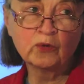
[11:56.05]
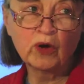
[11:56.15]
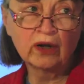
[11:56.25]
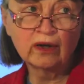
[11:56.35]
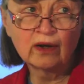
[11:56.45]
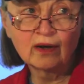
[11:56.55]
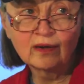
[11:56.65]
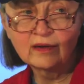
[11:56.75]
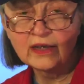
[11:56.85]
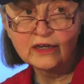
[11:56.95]
when
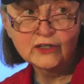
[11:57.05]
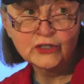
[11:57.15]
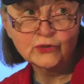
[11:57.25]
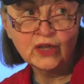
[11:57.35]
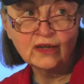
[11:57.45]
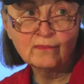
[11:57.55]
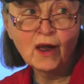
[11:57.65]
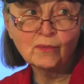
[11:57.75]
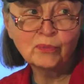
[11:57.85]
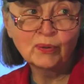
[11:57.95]
that issue came
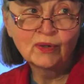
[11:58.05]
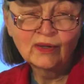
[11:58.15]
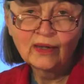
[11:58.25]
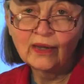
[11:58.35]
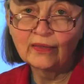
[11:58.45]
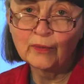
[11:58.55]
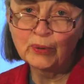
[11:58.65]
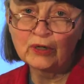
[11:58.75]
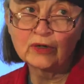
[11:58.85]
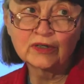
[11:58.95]
up, and the
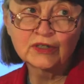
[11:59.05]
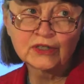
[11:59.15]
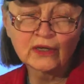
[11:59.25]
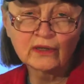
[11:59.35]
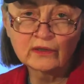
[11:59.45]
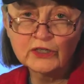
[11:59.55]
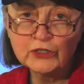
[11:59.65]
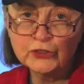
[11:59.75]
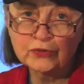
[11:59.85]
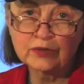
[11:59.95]
parents and
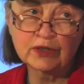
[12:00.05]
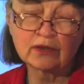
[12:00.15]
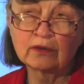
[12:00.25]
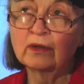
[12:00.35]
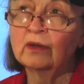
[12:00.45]
teachers and